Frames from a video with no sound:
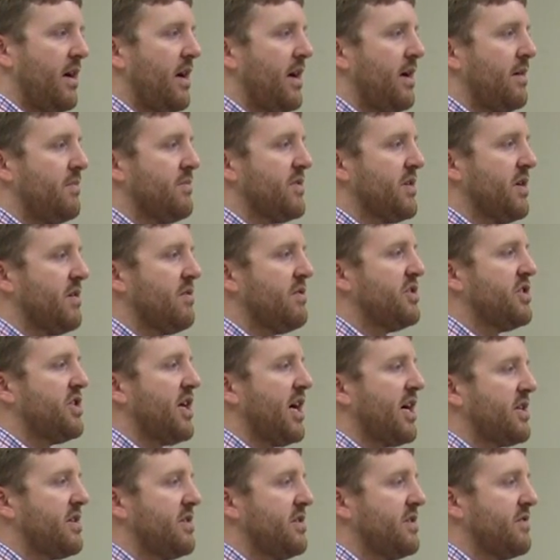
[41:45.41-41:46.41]
Um, so
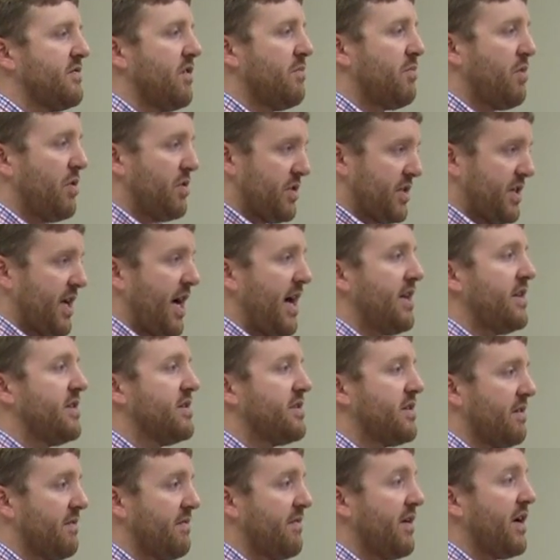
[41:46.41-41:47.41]
injections for
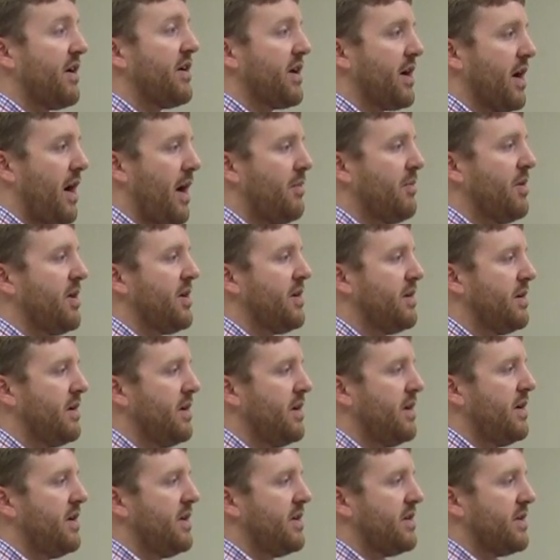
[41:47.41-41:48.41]
bursitis are very common
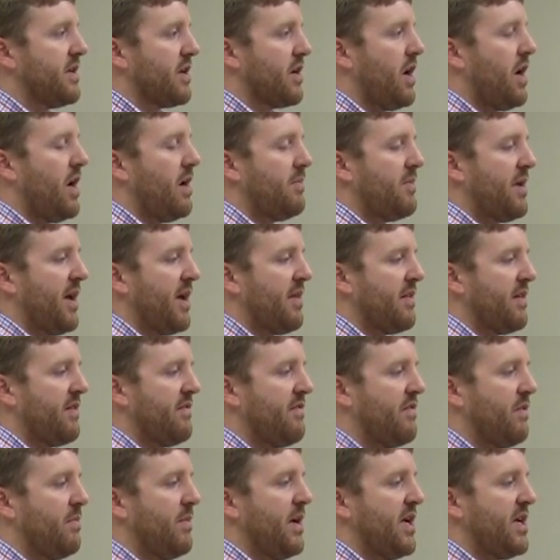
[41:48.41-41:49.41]
to calm down the
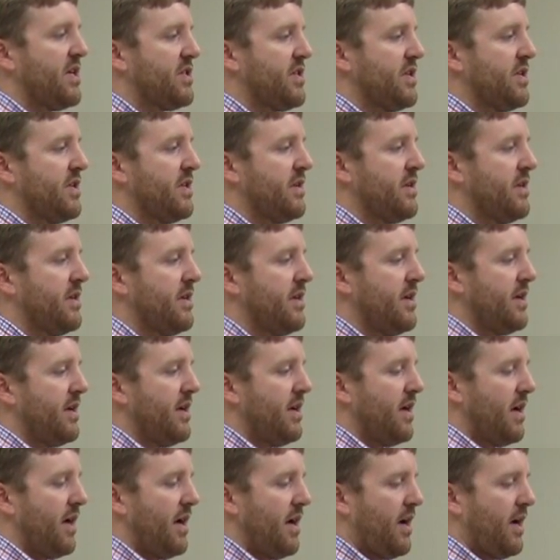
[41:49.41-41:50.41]
inflammation.
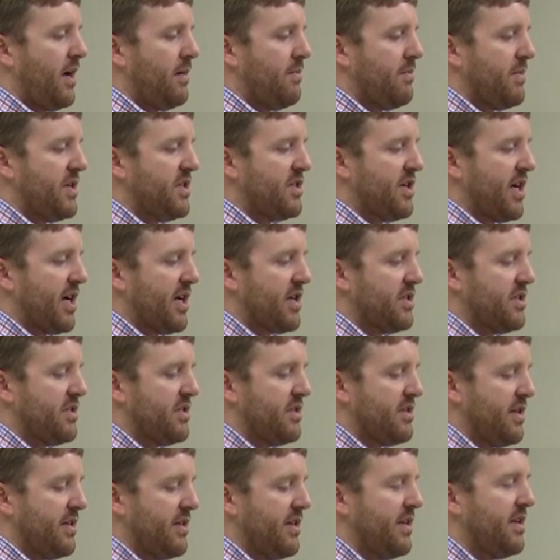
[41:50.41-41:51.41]
Um,
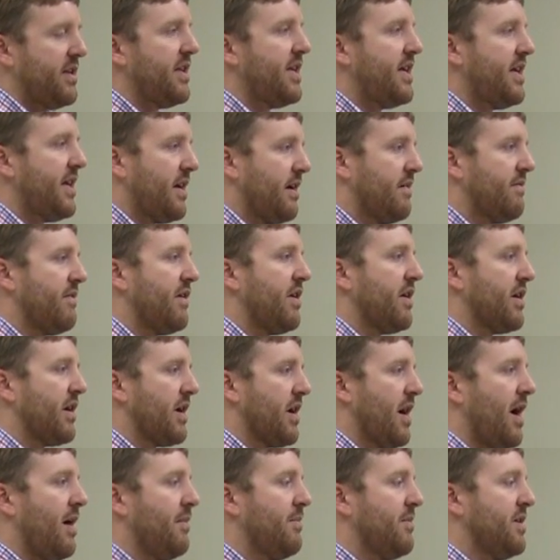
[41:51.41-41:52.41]
injections in the knee are
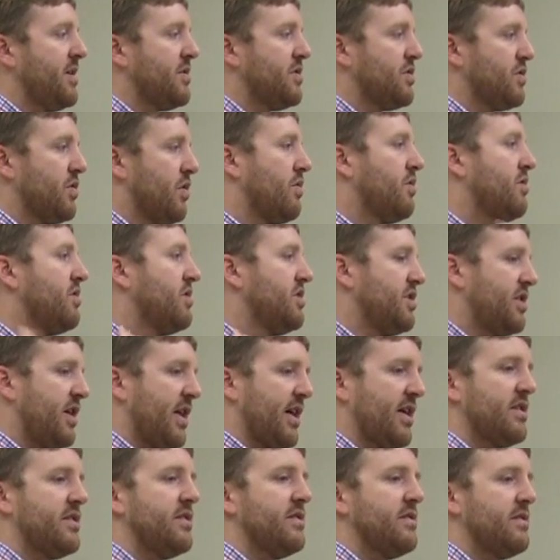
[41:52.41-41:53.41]
very common, shoulder
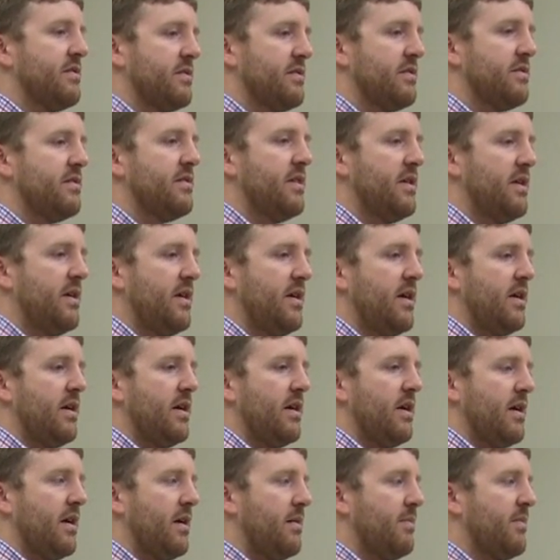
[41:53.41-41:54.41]
injections.
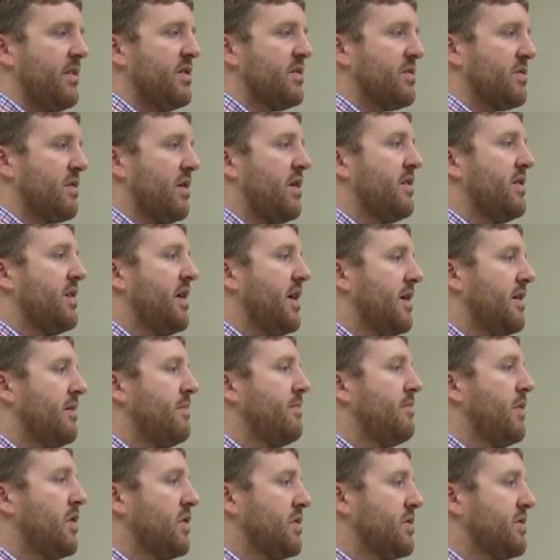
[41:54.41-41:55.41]
Um, those are all
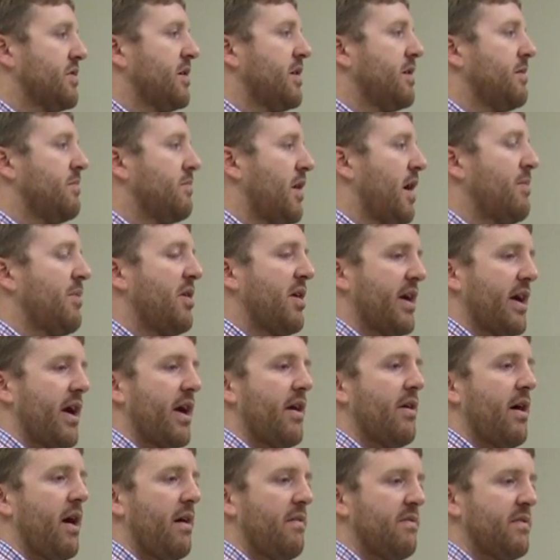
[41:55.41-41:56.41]
done mostly in primary
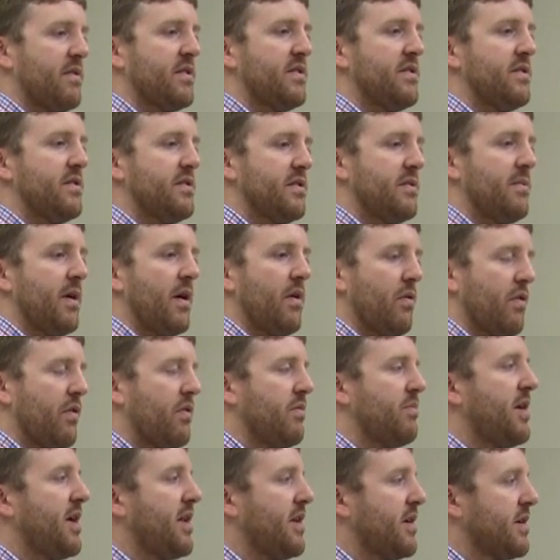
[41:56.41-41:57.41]
care offices and by
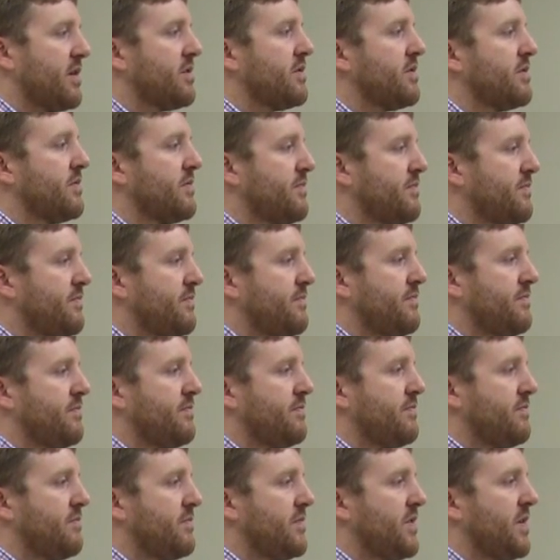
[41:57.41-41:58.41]

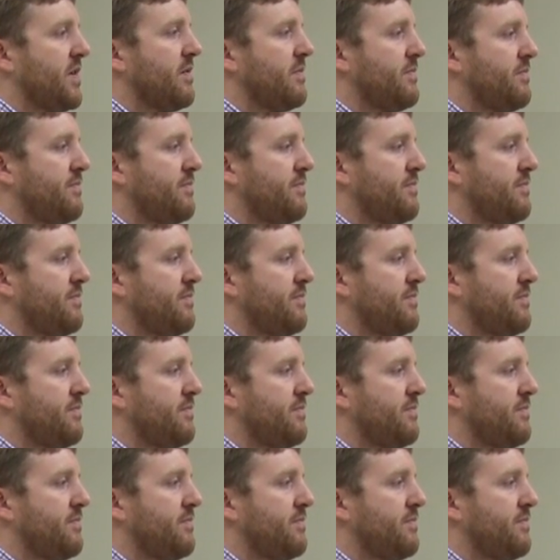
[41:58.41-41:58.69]
orthopedics.